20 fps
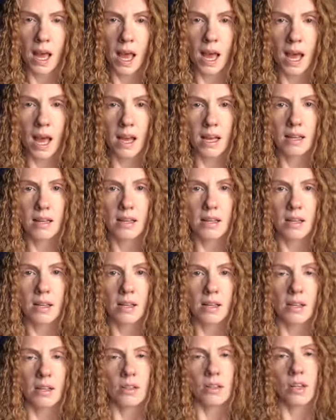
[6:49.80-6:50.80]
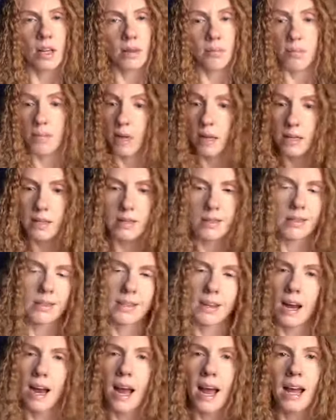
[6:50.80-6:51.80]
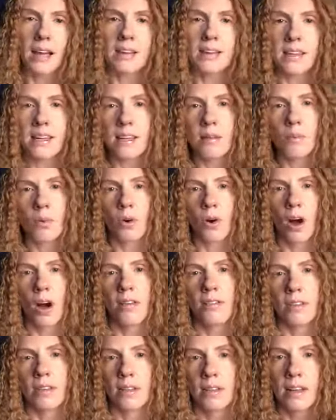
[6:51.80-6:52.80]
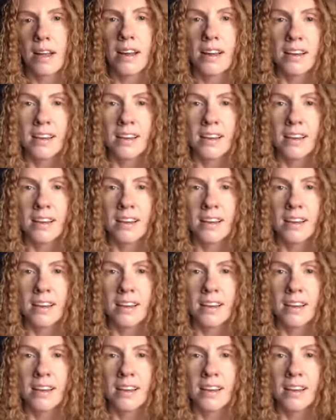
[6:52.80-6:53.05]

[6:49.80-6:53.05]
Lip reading: And it meant that I had to eat more often.